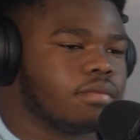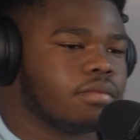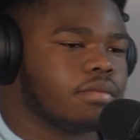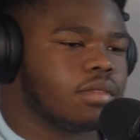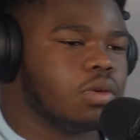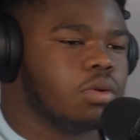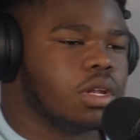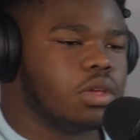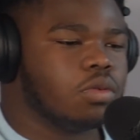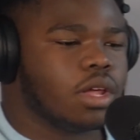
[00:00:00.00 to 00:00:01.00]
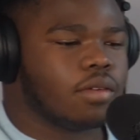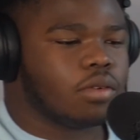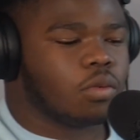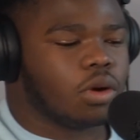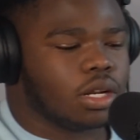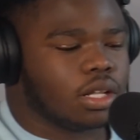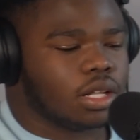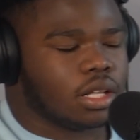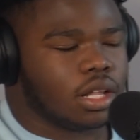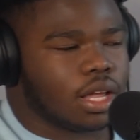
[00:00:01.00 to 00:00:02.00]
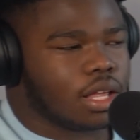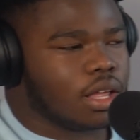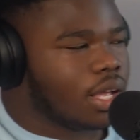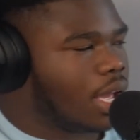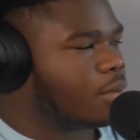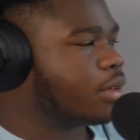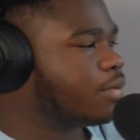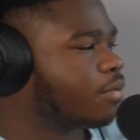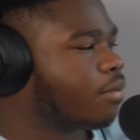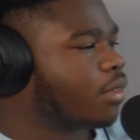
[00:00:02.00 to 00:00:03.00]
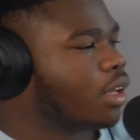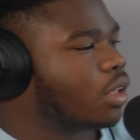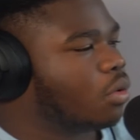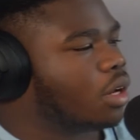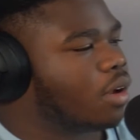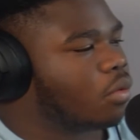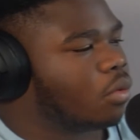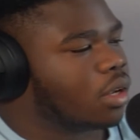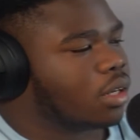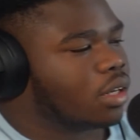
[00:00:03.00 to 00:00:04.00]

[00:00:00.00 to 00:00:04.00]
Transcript: you never wanted, like, Cameron, you would never want